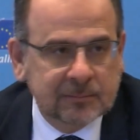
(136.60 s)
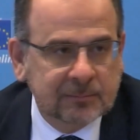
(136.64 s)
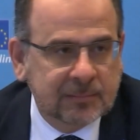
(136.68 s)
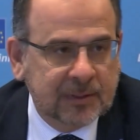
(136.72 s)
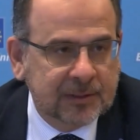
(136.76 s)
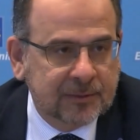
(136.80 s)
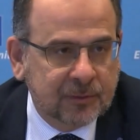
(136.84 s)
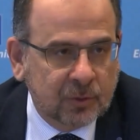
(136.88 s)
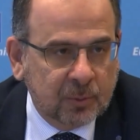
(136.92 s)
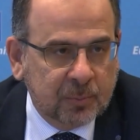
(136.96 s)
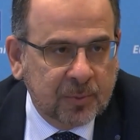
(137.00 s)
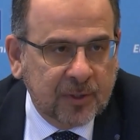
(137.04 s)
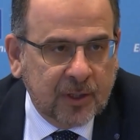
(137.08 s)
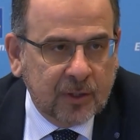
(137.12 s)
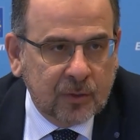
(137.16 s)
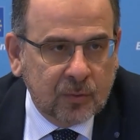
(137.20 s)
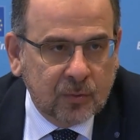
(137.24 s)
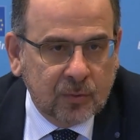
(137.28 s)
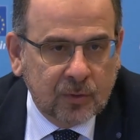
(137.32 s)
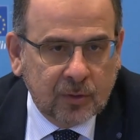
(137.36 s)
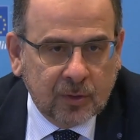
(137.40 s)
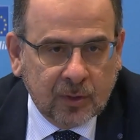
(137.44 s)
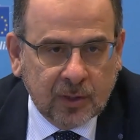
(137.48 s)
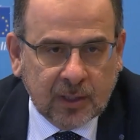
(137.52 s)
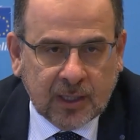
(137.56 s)
but the European
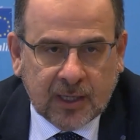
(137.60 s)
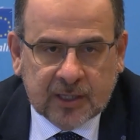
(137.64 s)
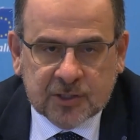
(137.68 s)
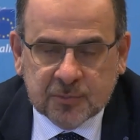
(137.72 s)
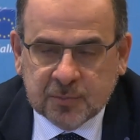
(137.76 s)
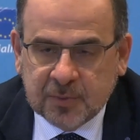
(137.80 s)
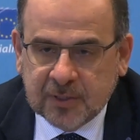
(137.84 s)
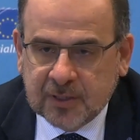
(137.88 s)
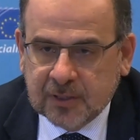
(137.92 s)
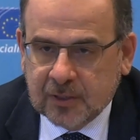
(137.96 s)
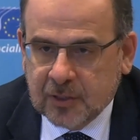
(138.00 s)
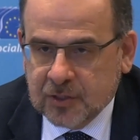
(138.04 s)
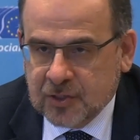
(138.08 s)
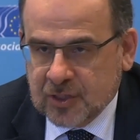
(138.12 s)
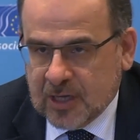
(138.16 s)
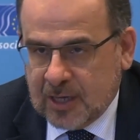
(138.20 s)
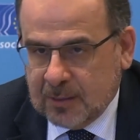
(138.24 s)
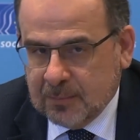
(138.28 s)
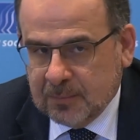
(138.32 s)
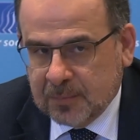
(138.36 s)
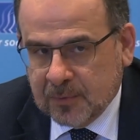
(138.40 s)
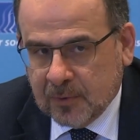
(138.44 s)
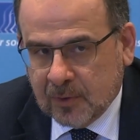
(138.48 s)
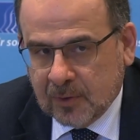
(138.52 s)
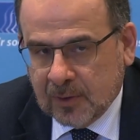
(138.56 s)
Union has been the
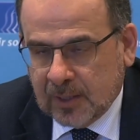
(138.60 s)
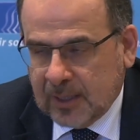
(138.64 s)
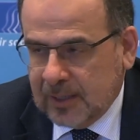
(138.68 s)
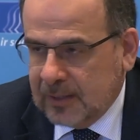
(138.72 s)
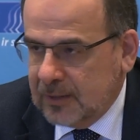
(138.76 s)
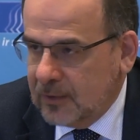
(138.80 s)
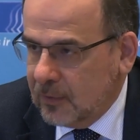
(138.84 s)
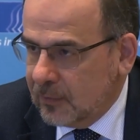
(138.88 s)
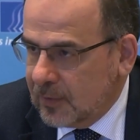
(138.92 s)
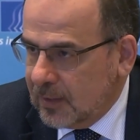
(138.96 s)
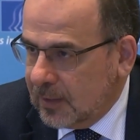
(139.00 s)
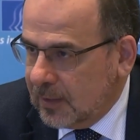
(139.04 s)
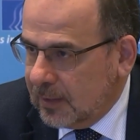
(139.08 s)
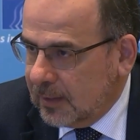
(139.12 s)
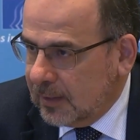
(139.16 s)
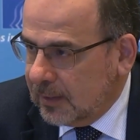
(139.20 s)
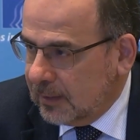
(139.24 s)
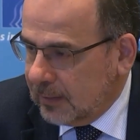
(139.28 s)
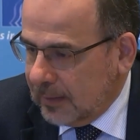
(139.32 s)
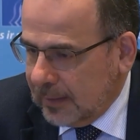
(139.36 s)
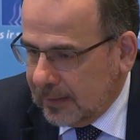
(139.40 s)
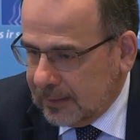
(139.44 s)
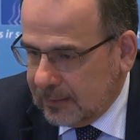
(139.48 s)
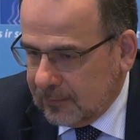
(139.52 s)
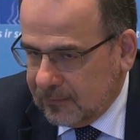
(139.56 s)
champion at the,
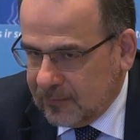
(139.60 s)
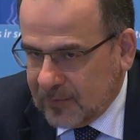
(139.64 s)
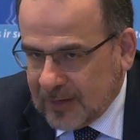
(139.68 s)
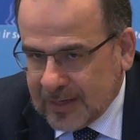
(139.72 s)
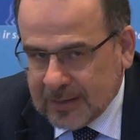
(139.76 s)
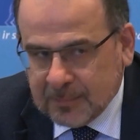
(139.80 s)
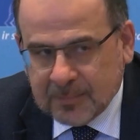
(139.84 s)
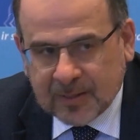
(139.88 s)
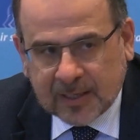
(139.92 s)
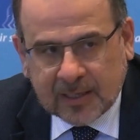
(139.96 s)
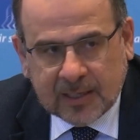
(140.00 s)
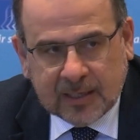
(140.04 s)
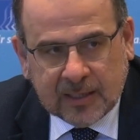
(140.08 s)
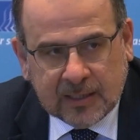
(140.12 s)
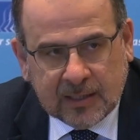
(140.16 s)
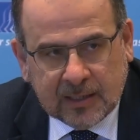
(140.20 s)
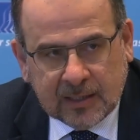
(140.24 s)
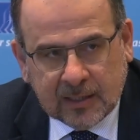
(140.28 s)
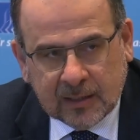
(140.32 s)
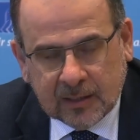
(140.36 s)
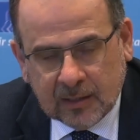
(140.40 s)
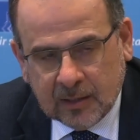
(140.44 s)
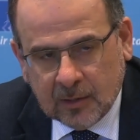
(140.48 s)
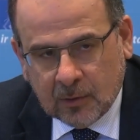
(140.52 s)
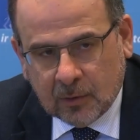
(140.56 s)
uh, at the very
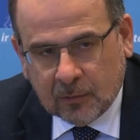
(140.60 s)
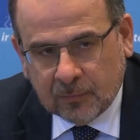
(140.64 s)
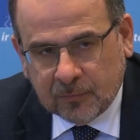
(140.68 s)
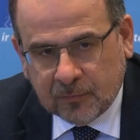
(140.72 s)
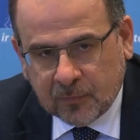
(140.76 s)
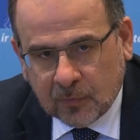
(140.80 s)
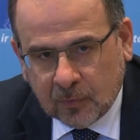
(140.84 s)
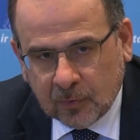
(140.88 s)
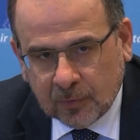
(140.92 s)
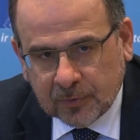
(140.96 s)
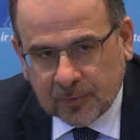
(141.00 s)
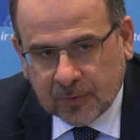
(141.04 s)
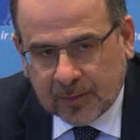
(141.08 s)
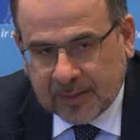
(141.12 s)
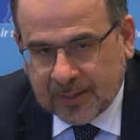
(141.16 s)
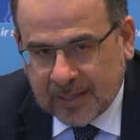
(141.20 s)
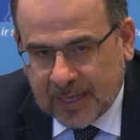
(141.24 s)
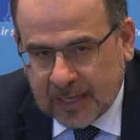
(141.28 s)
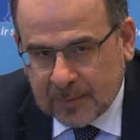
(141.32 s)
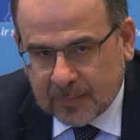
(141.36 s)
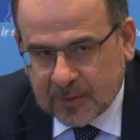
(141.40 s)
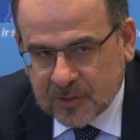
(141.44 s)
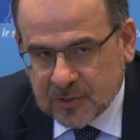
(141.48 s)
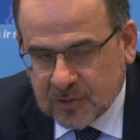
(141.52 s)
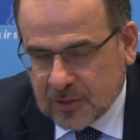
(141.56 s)
beginning of all the
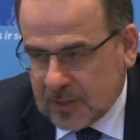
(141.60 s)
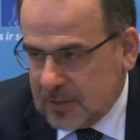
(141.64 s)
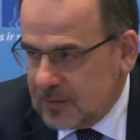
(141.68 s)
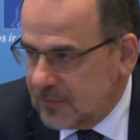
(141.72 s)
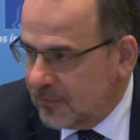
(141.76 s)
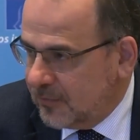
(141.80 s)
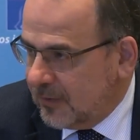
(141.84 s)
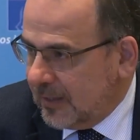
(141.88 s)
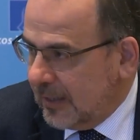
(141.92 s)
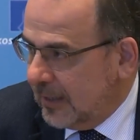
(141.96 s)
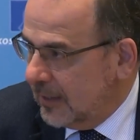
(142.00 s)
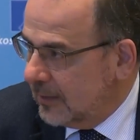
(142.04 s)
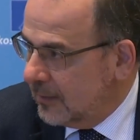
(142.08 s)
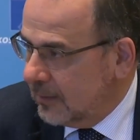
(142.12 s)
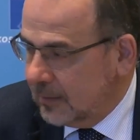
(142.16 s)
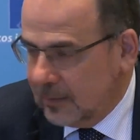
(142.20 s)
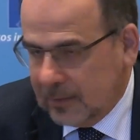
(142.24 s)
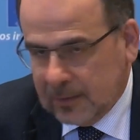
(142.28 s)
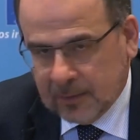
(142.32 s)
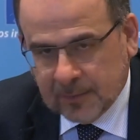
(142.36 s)
climate change fight,